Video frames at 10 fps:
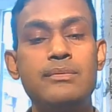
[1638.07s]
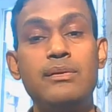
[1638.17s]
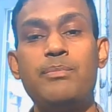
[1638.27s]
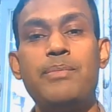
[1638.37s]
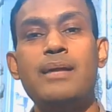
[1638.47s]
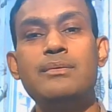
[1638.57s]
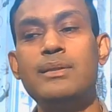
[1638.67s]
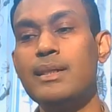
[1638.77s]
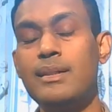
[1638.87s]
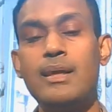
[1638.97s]
you pass
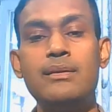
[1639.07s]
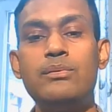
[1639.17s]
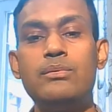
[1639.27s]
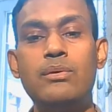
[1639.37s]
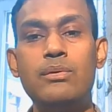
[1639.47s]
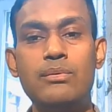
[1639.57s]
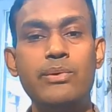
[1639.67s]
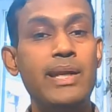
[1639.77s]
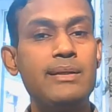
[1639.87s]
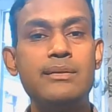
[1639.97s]
it, and then you go to
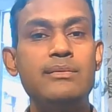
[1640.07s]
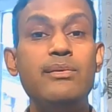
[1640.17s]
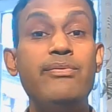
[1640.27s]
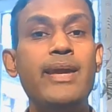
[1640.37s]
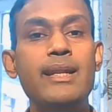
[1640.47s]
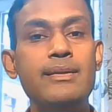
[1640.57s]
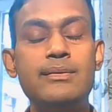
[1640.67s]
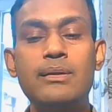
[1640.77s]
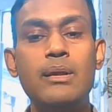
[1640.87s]
real test, you fail it.